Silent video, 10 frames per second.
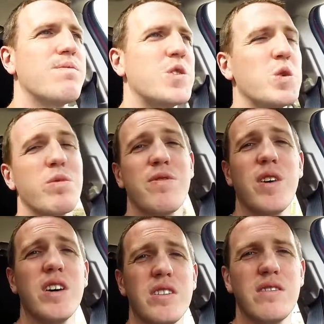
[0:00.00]
super
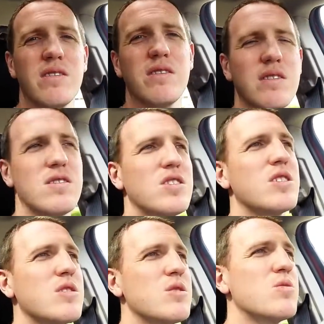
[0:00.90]
fun
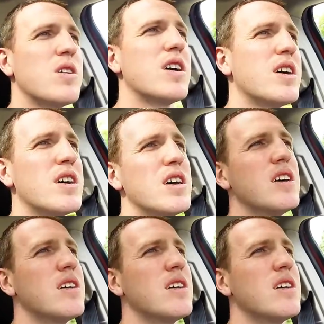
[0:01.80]
0 to